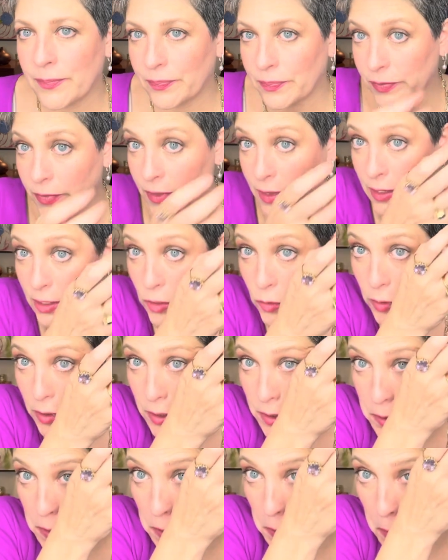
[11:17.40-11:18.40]
This one
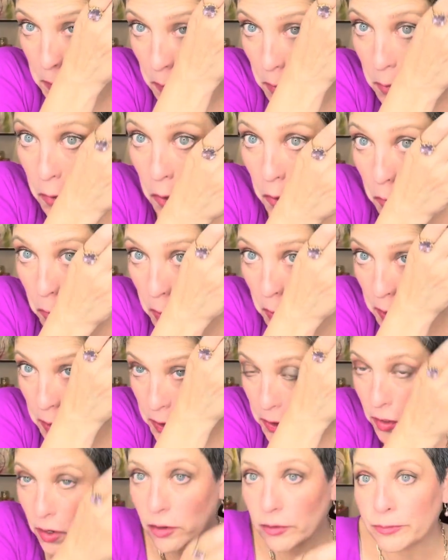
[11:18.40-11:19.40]
is a little more
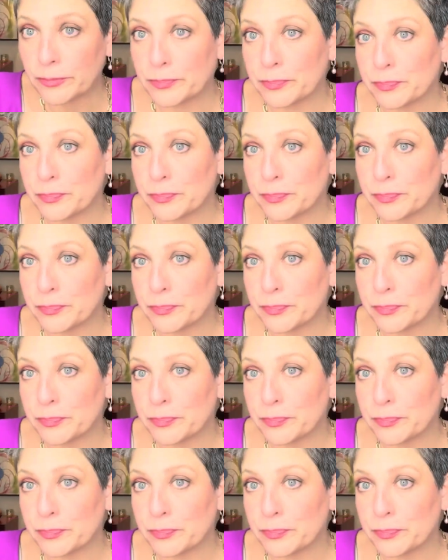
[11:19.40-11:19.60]
winter,